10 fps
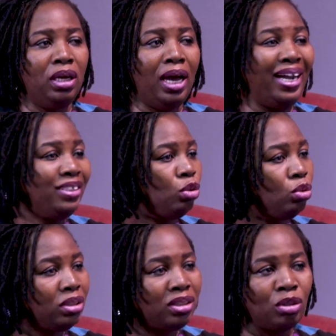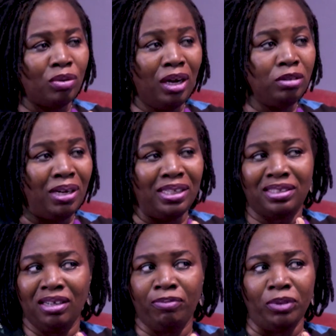I don't surround
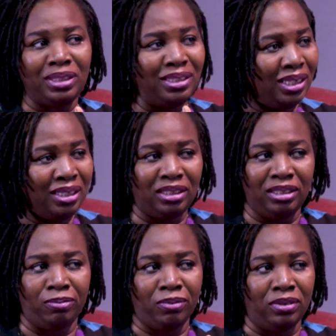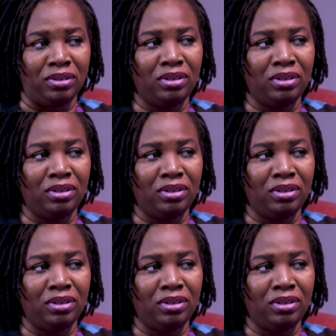myself with negative things.